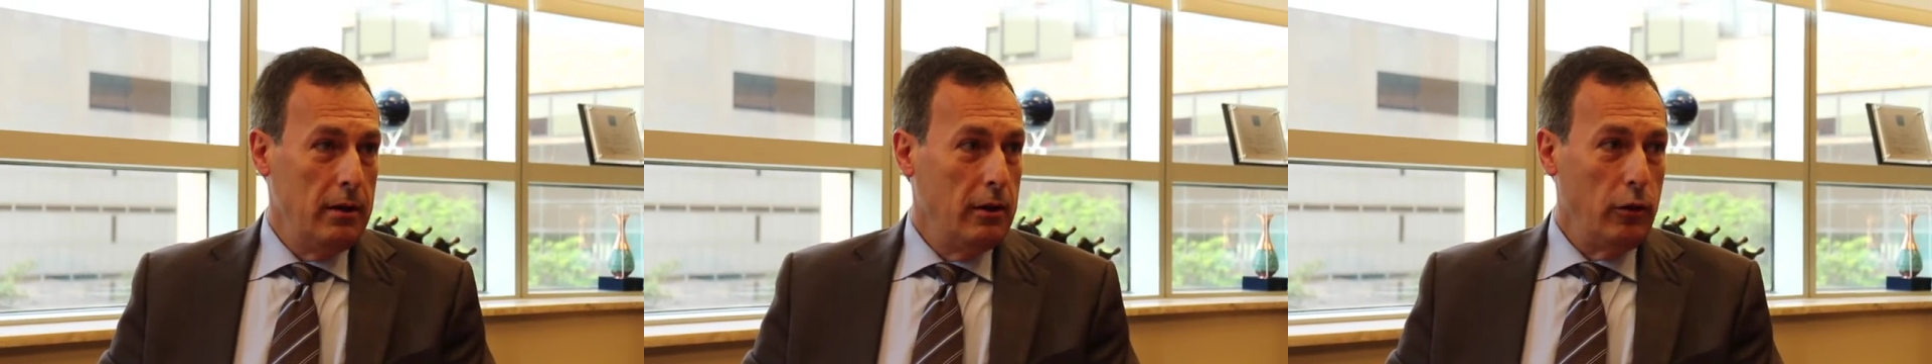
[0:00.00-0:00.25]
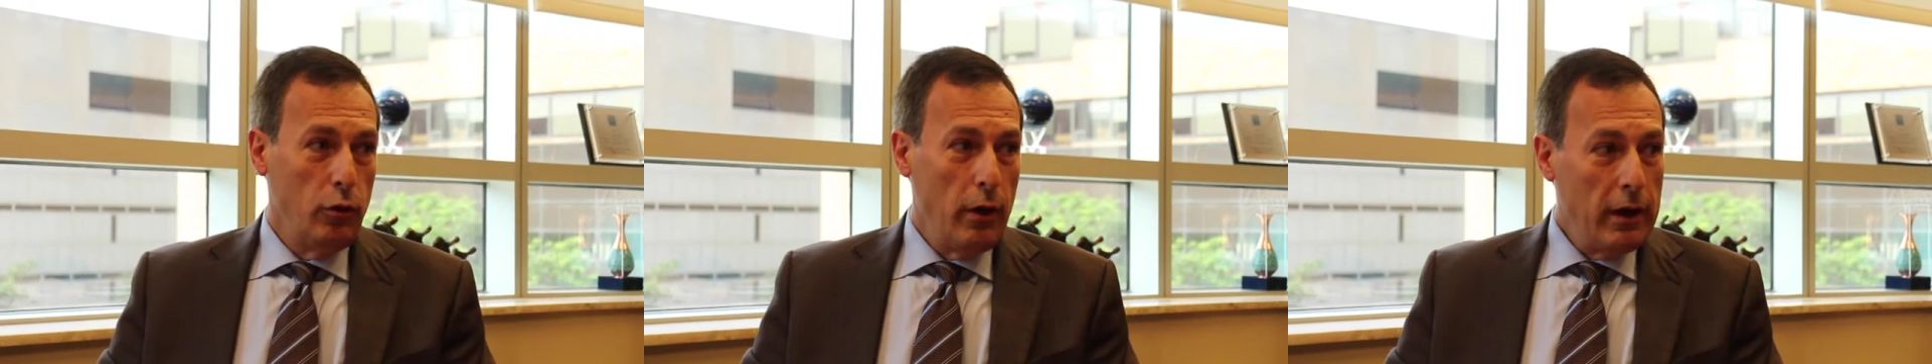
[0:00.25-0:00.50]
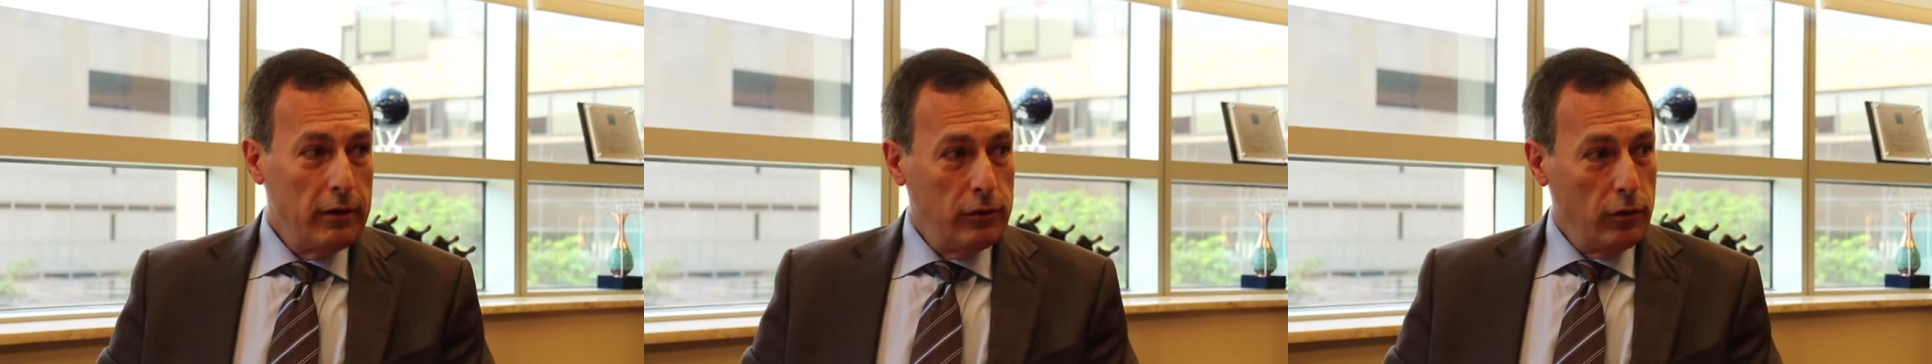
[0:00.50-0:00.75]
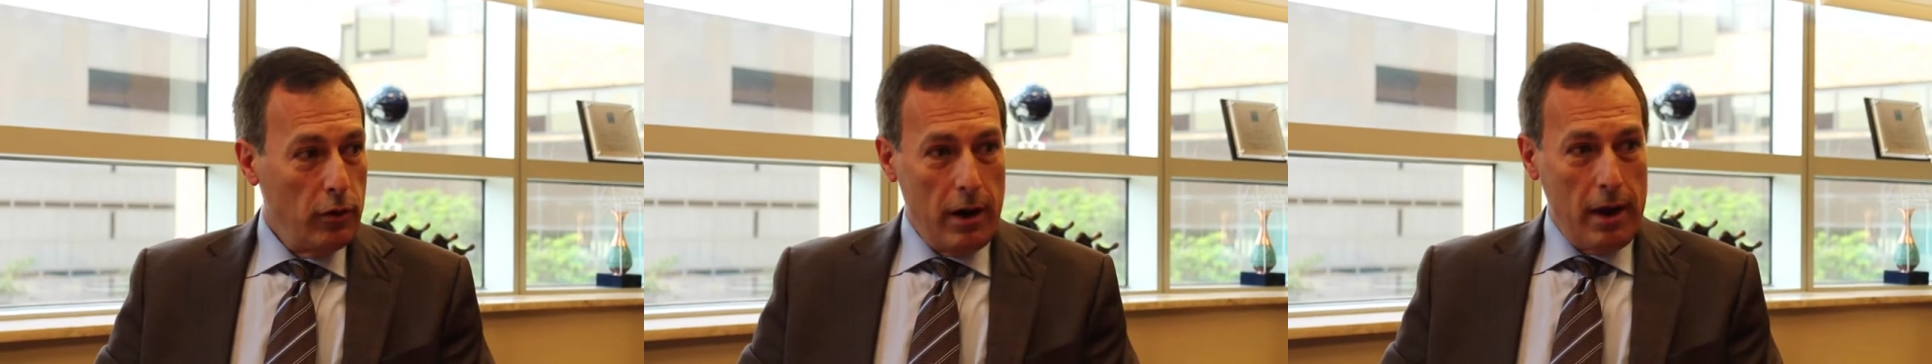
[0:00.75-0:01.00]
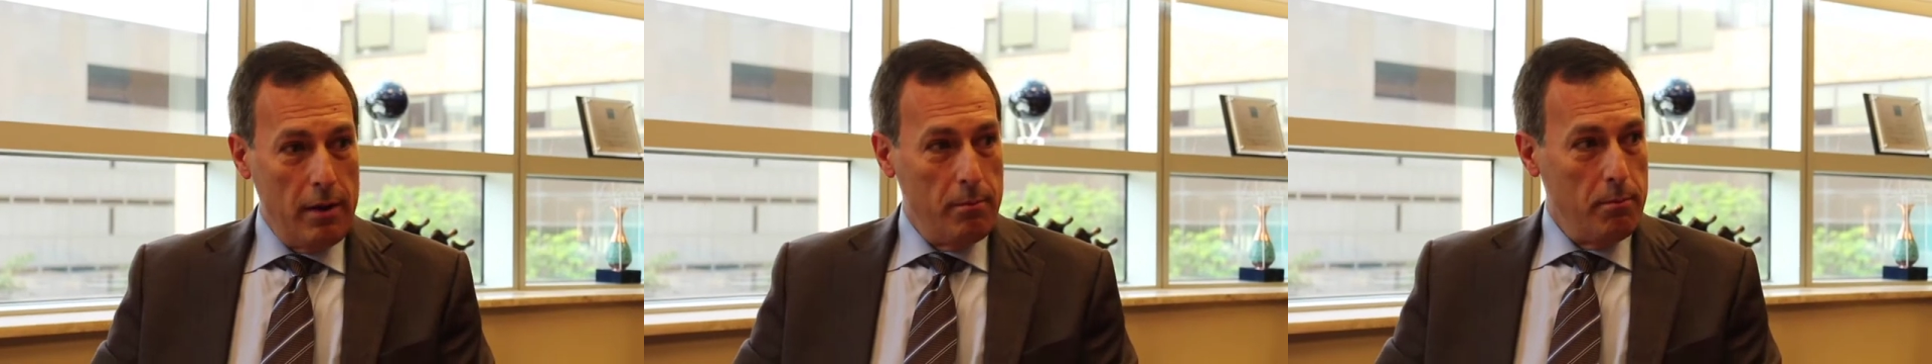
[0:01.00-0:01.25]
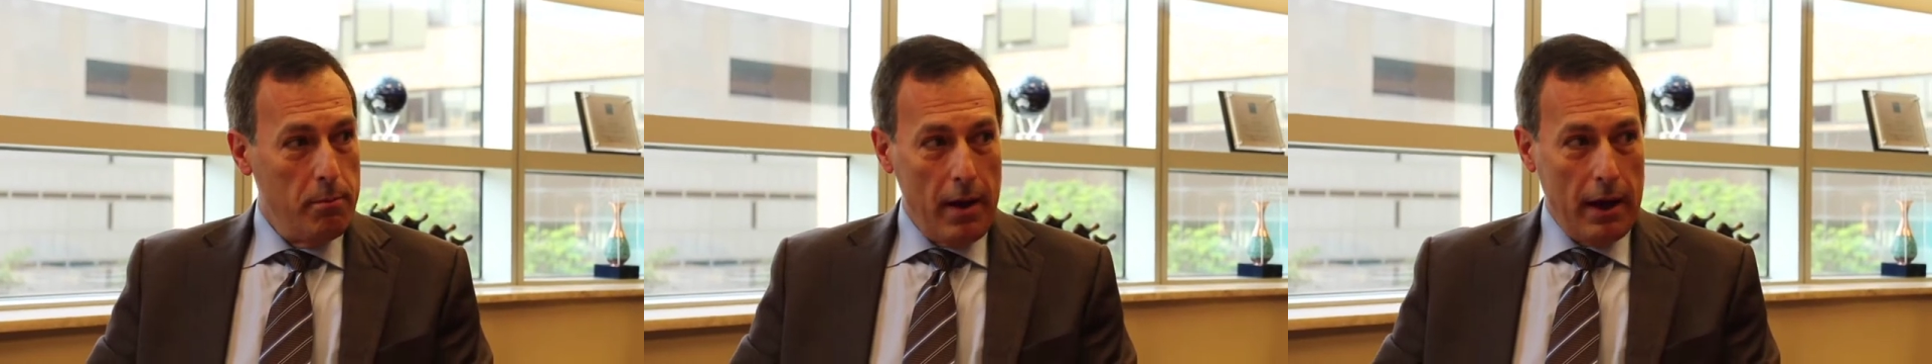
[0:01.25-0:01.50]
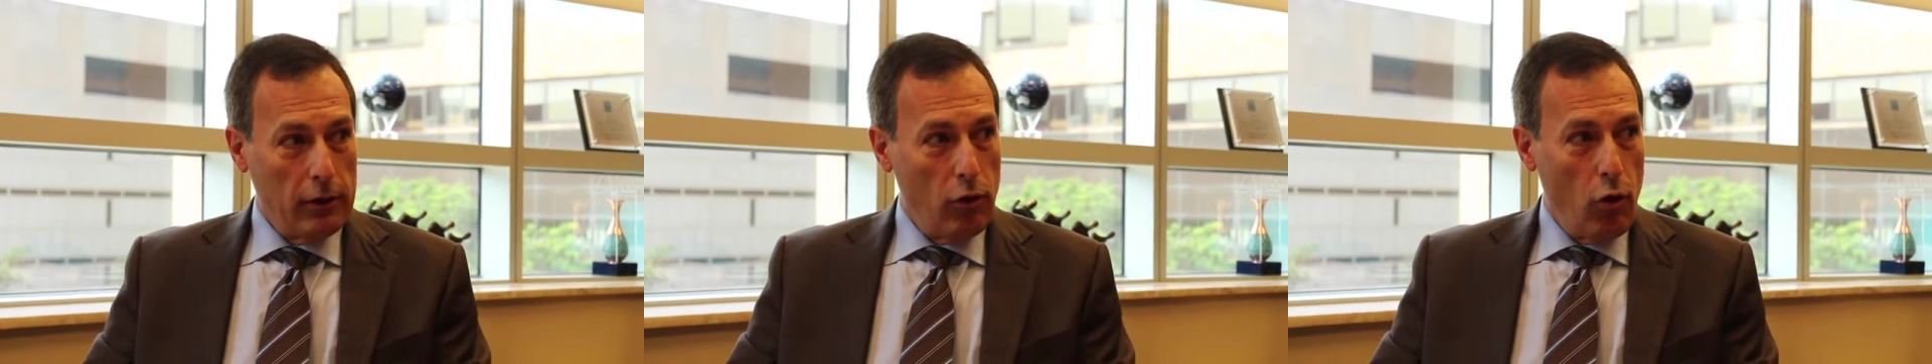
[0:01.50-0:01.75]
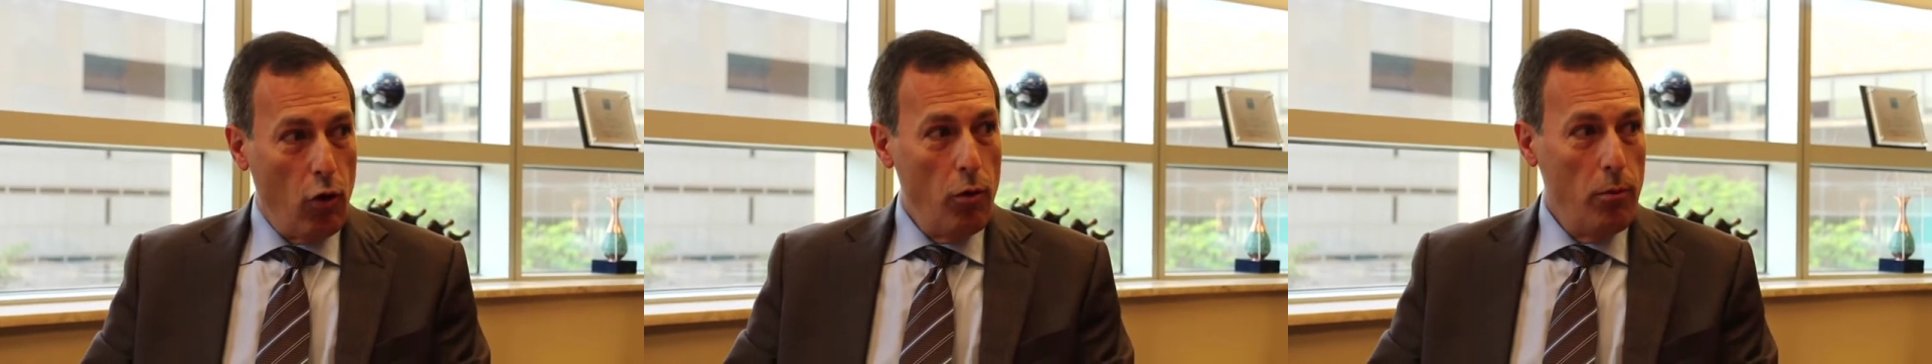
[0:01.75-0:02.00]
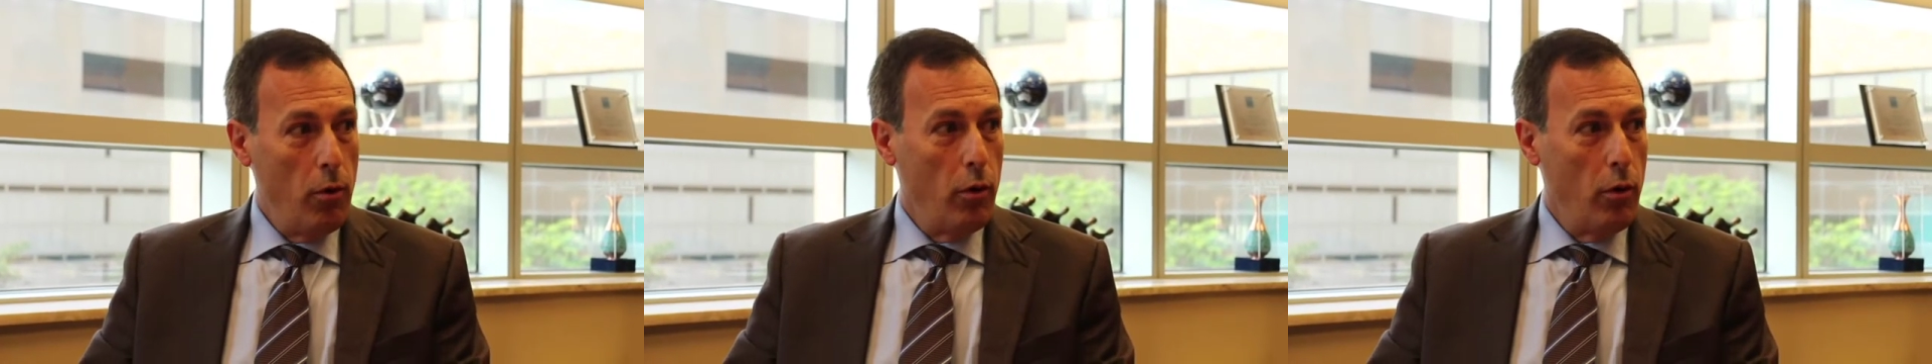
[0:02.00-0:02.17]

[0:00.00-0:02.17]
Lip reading: the US or I am back home